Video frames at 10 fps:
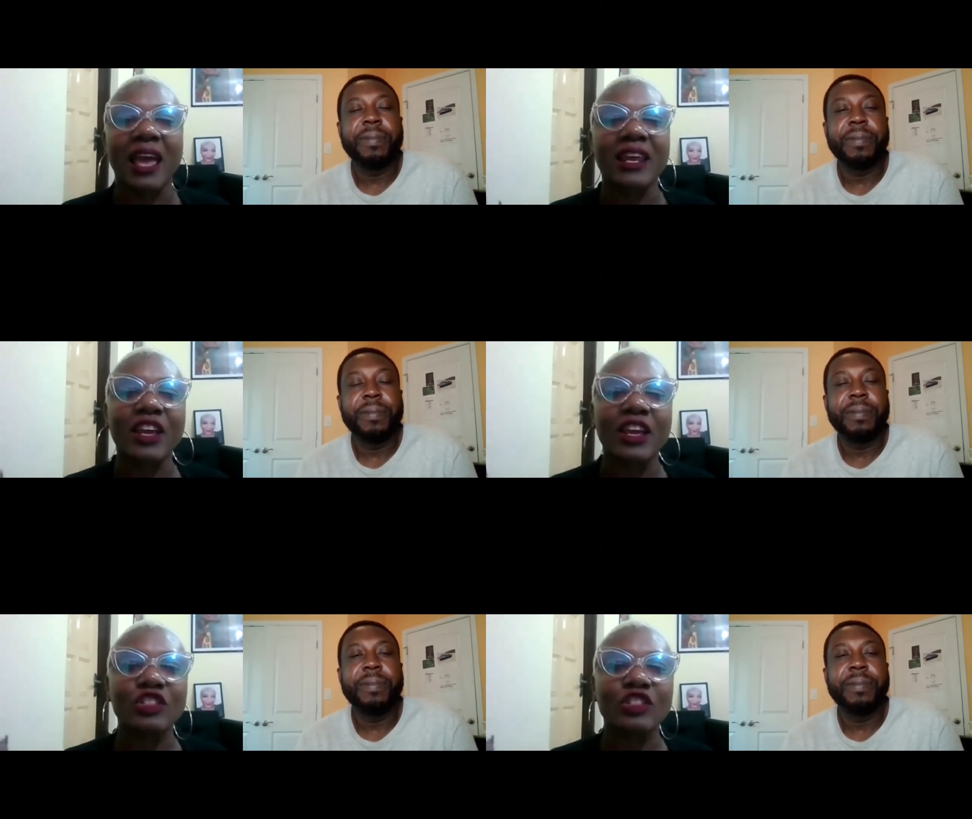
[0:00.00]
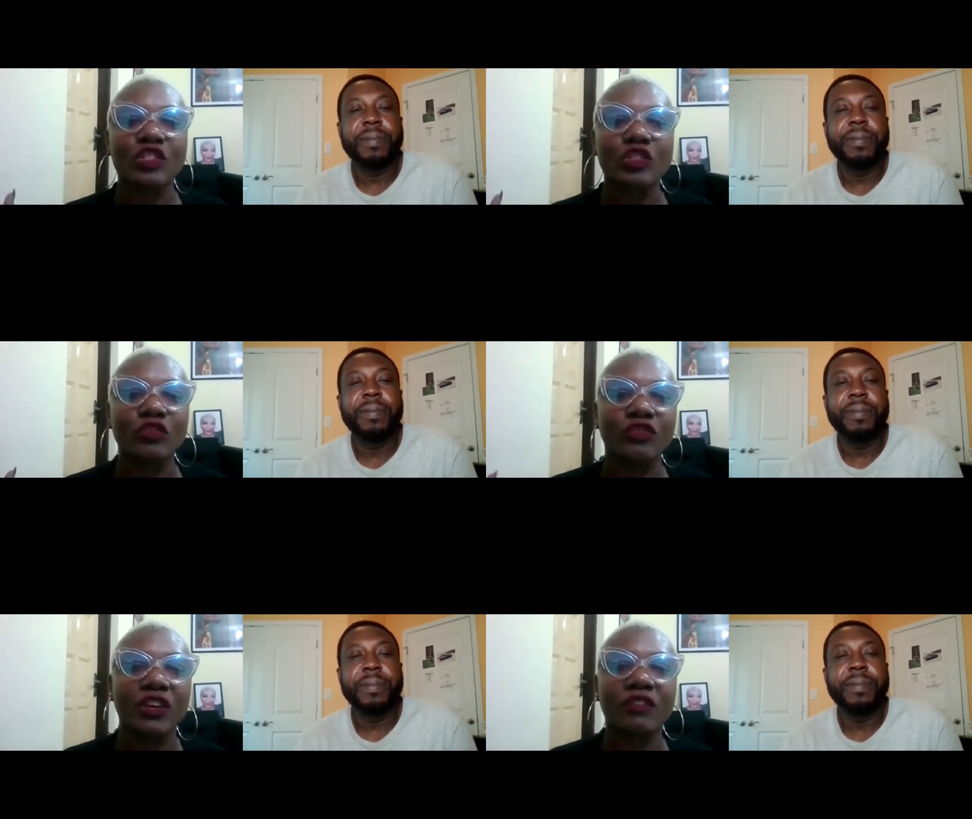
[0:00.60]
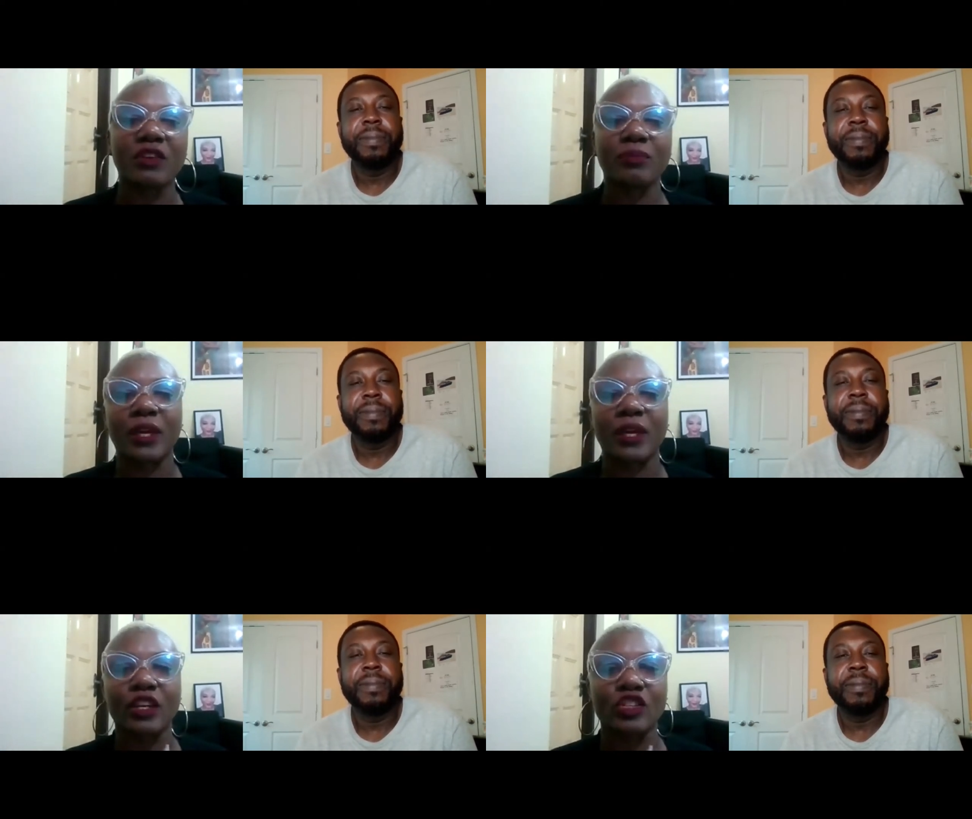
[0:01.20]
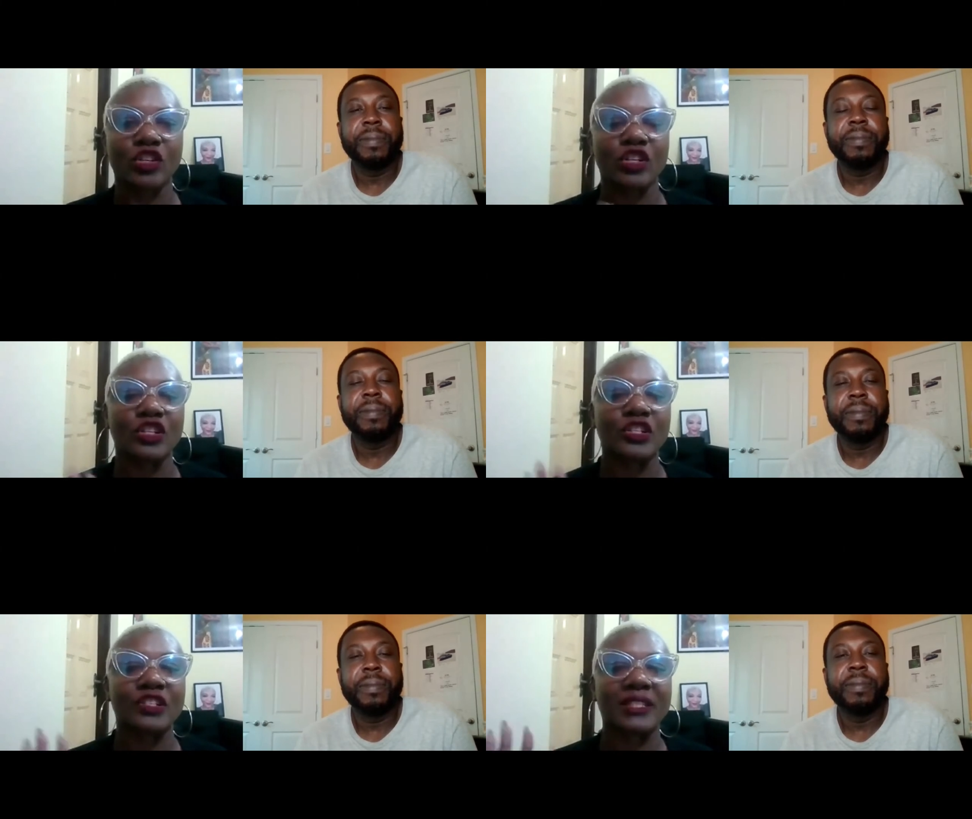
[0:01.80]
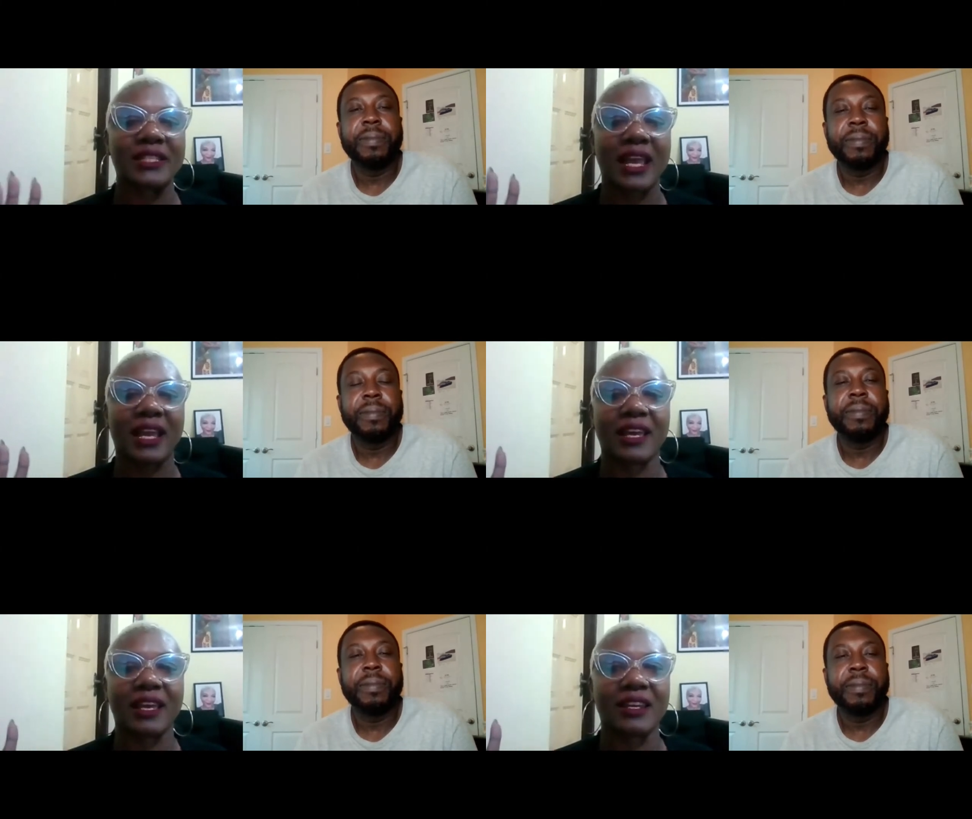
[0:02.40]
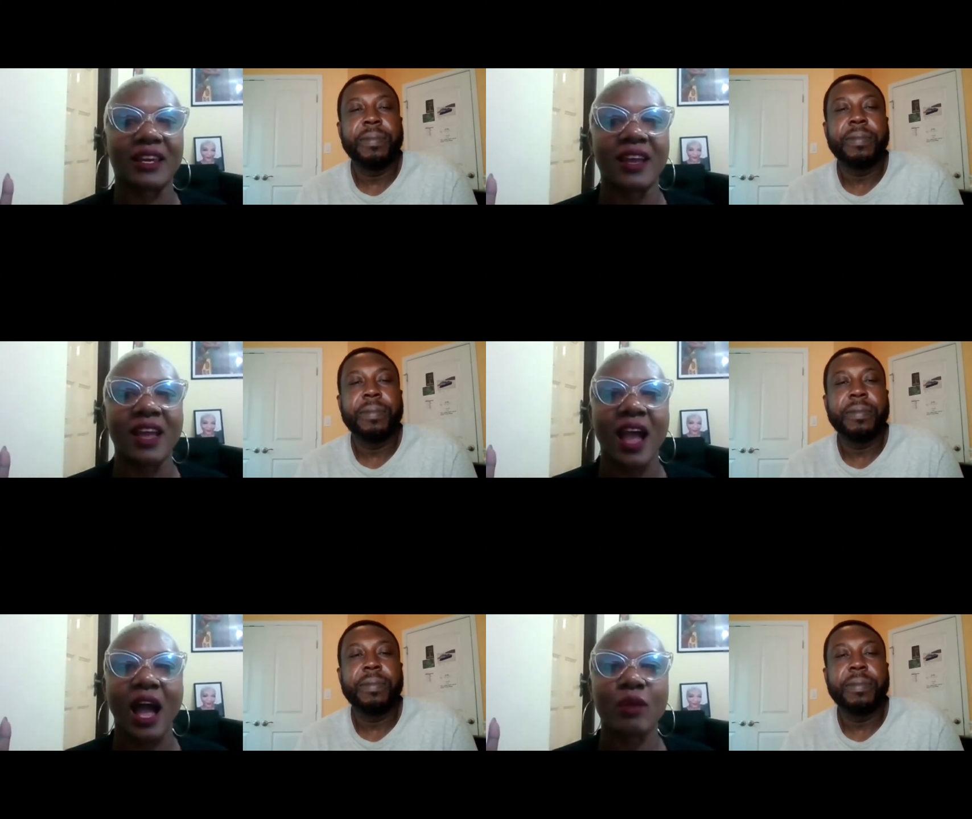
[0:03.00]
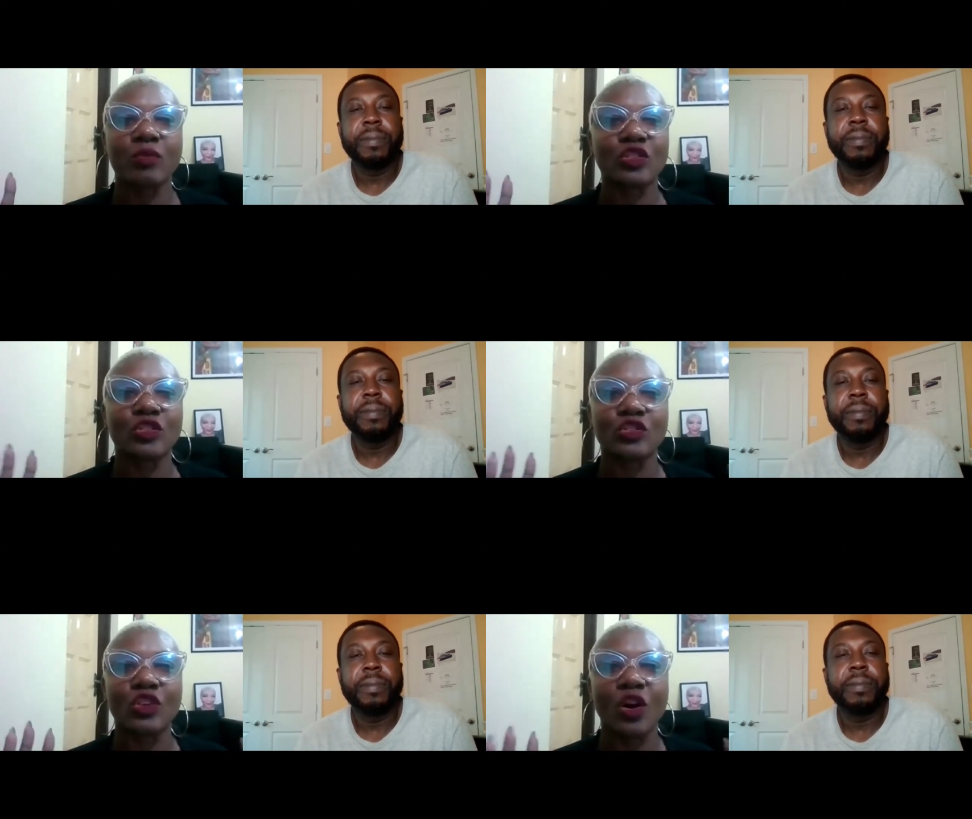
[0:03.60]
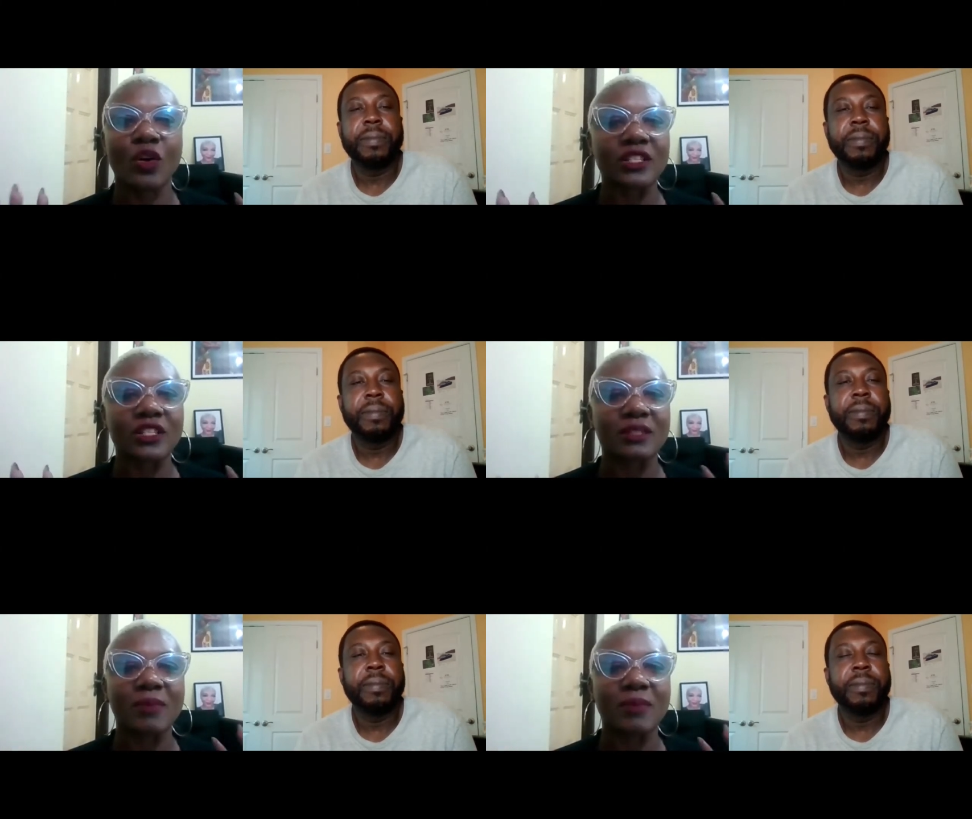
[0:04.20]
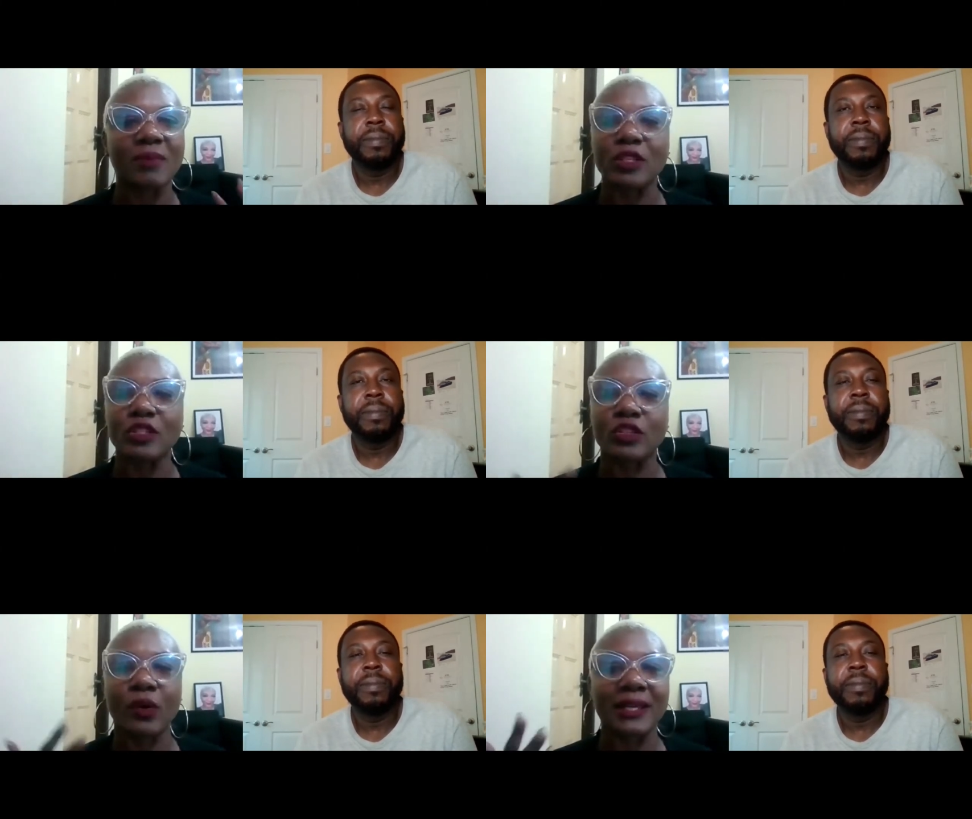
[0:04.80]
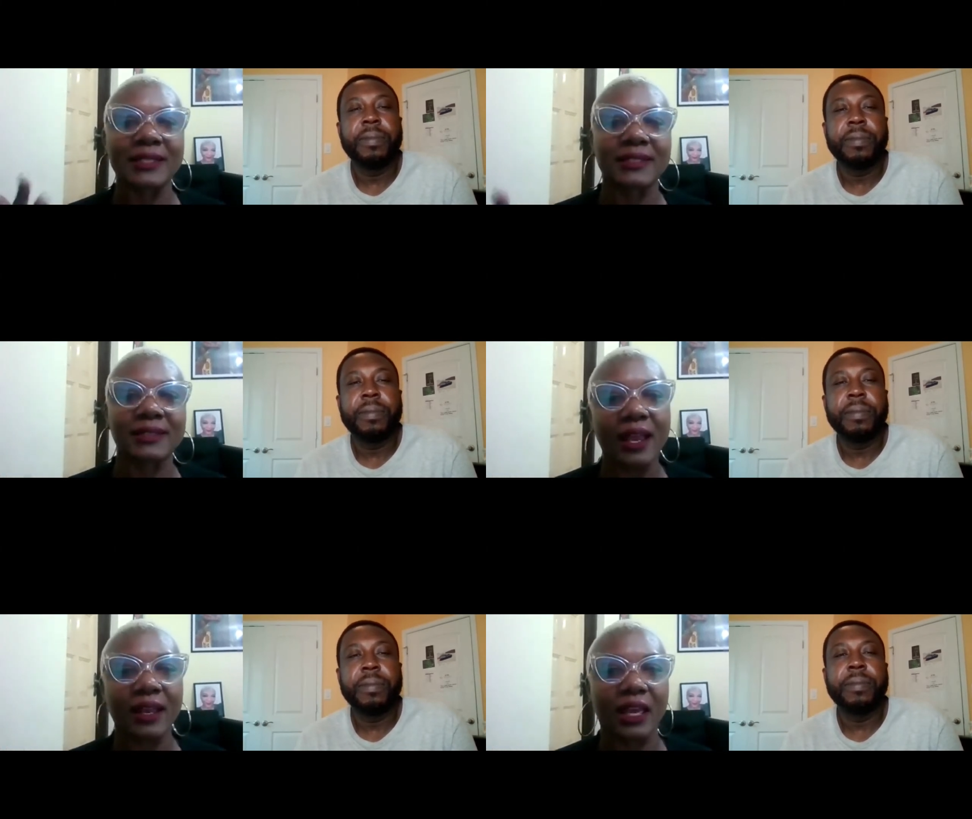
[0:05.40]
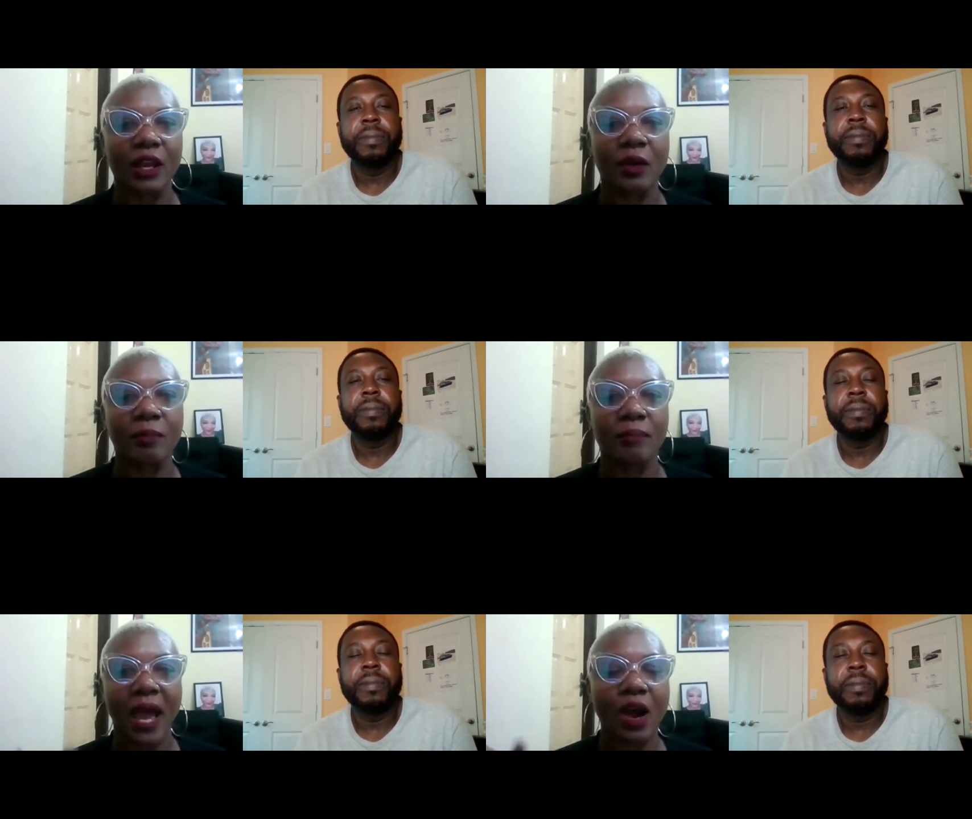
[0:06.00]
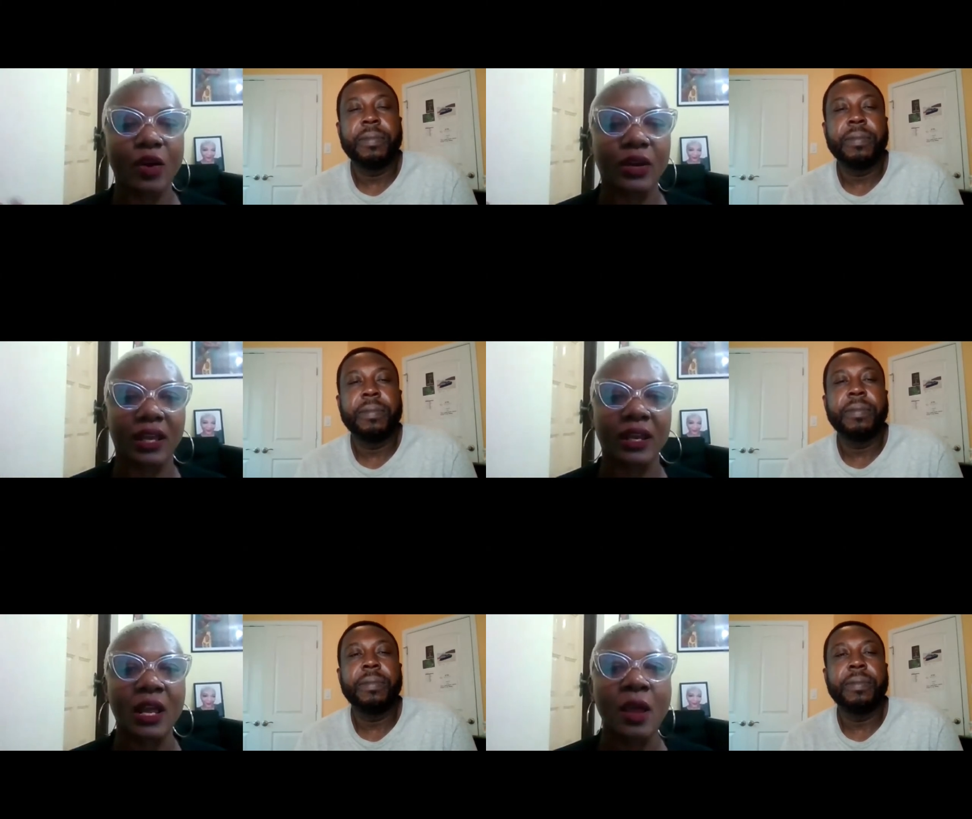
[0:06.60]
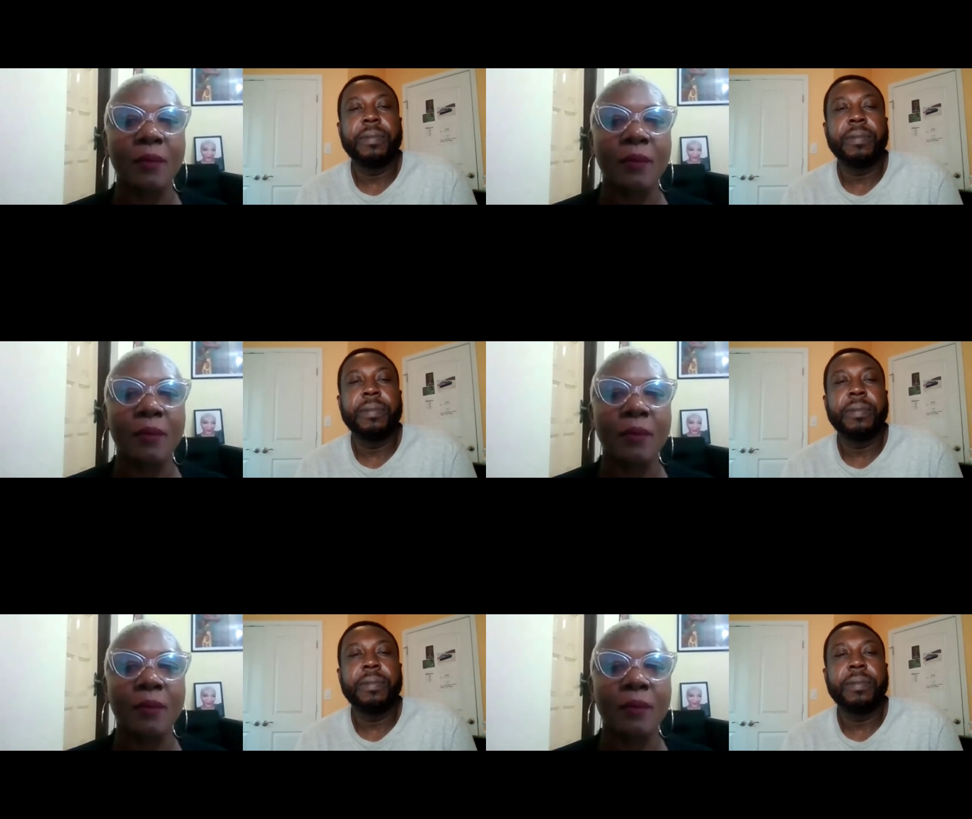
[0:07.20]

Speaker 1: And he had such vivid pictures. And I was just so, it just made me so excited about it.